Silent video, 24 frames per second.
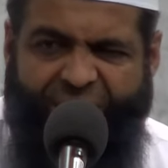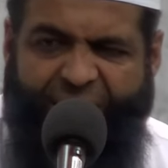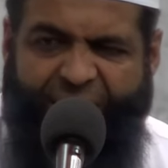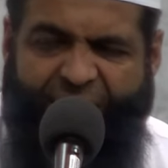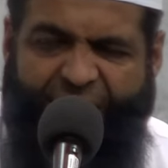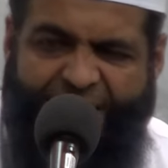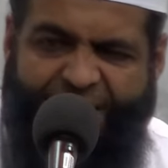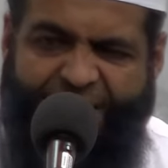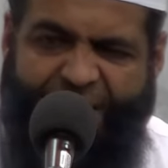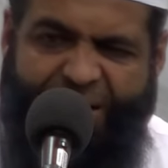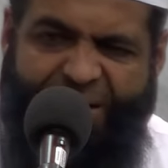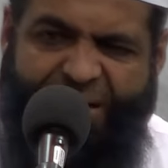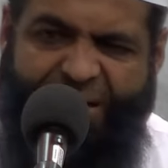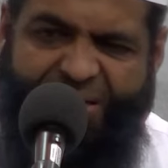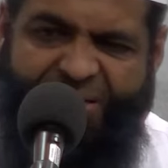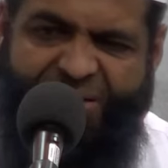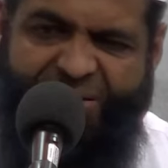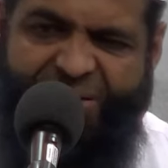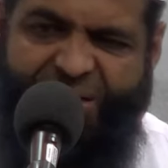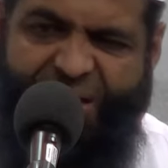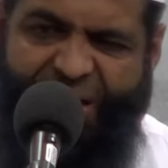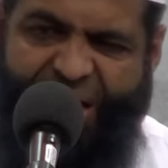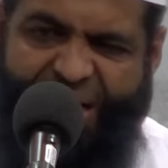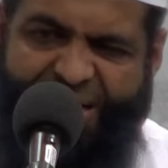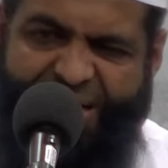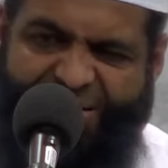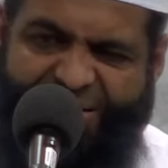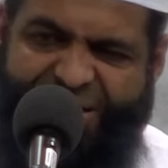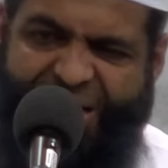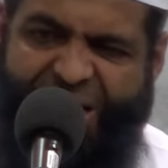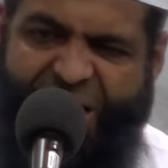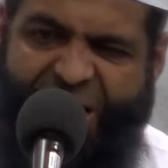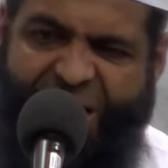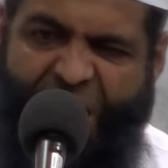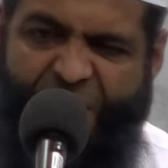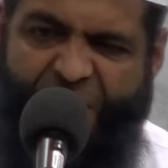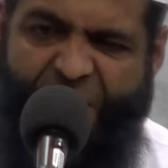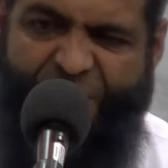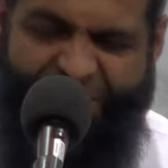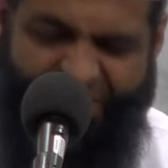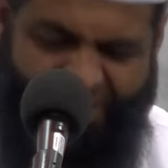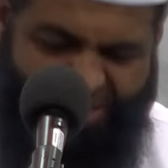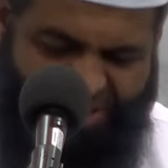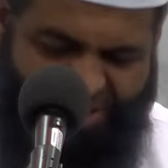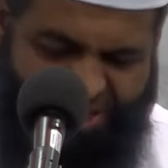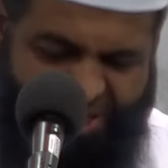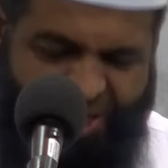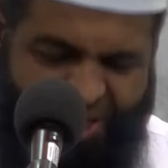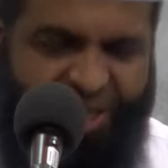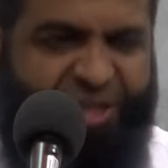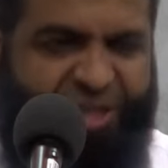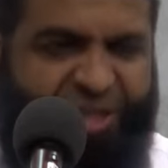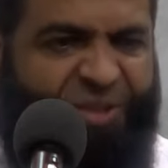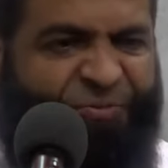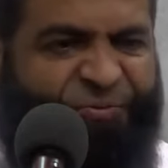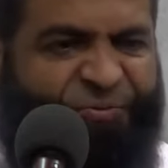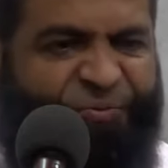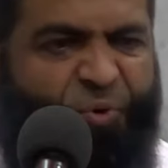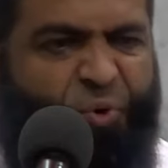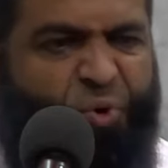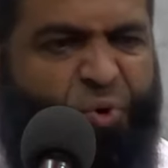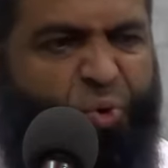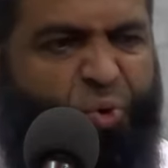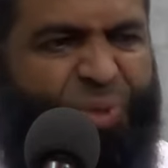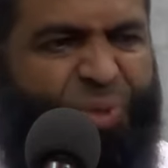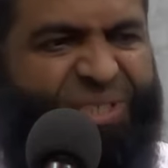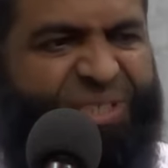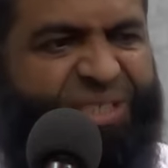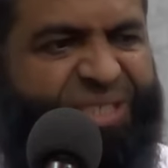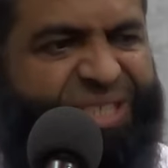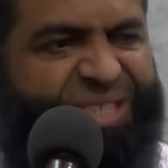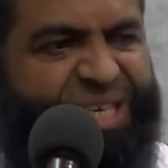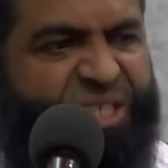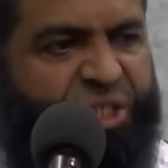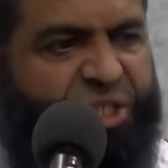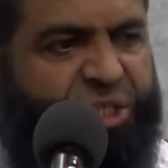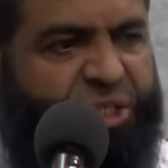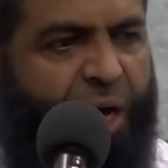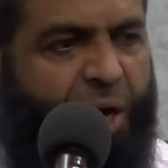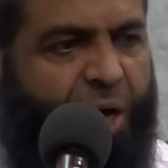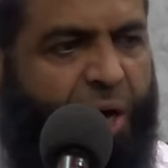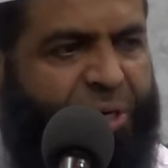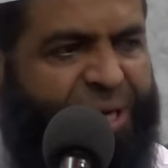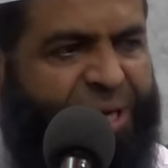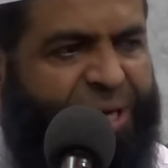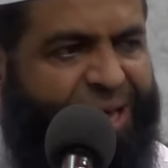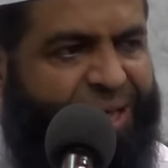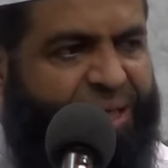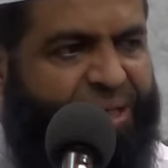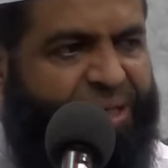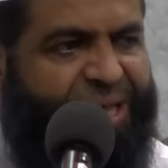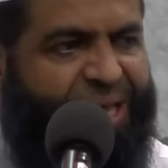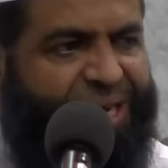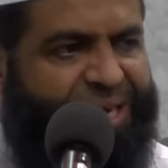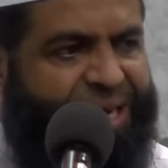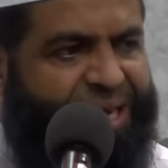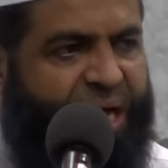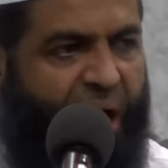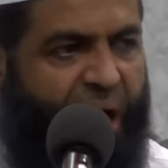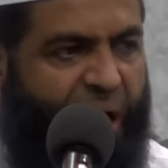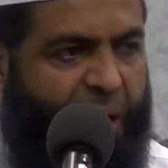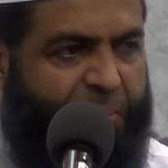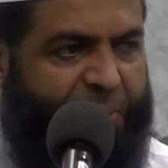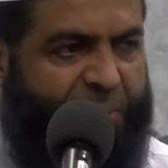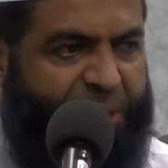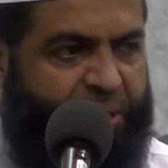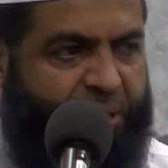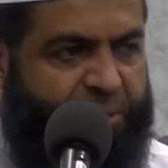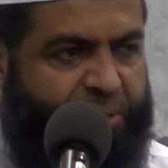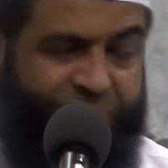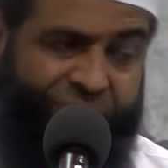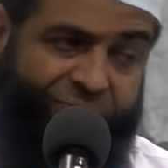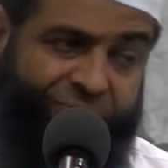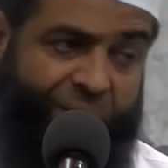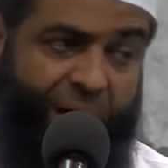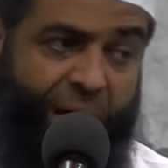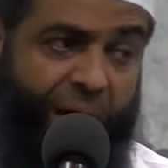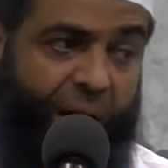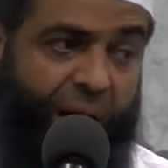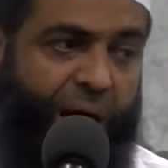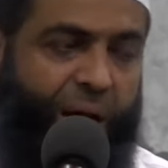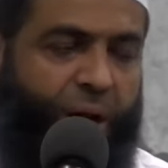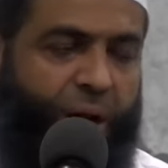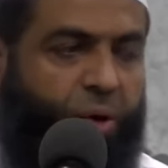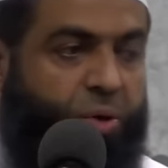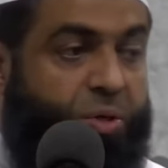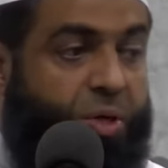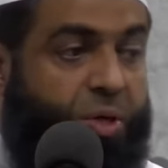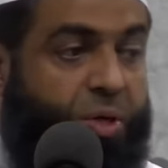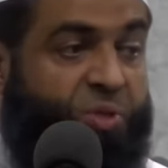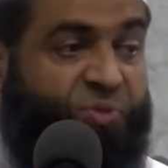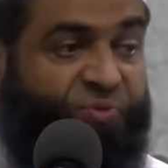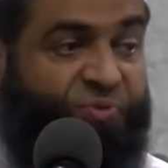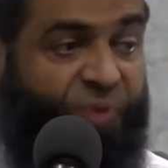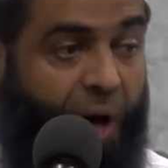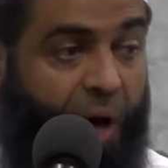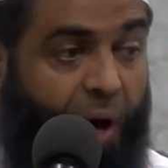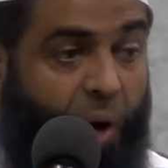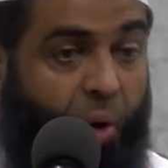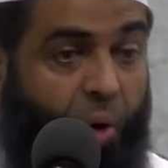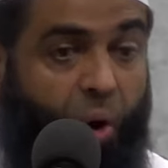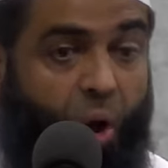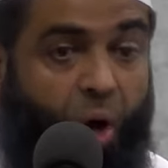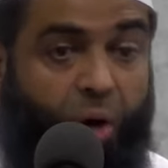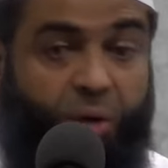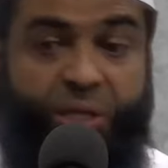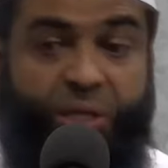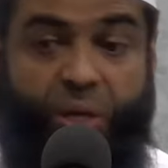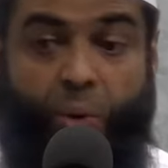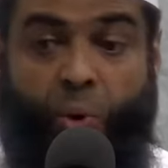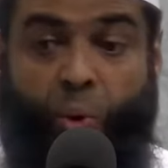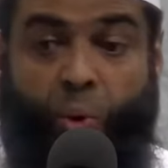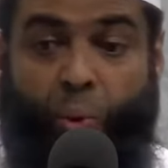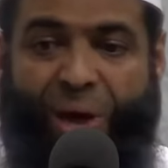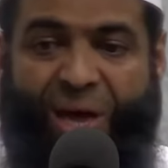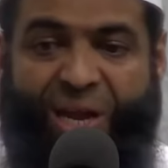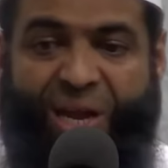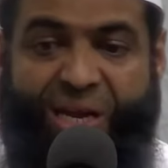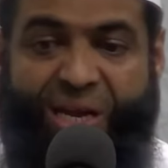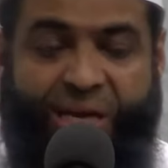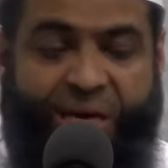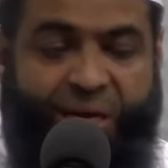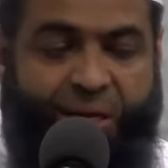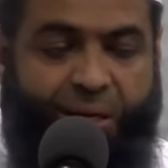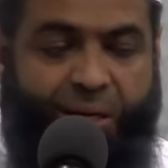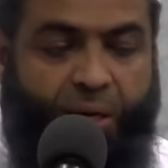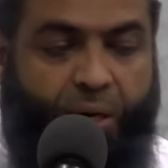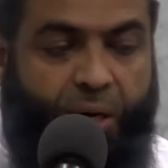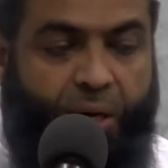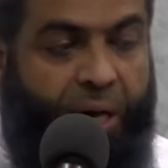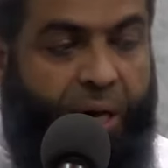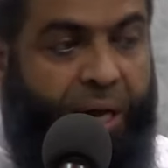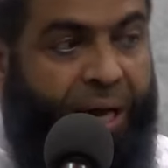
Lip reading: And then they just raised their garment. The food was dished out in that garment. Allah alone knows for how long they were wearing it.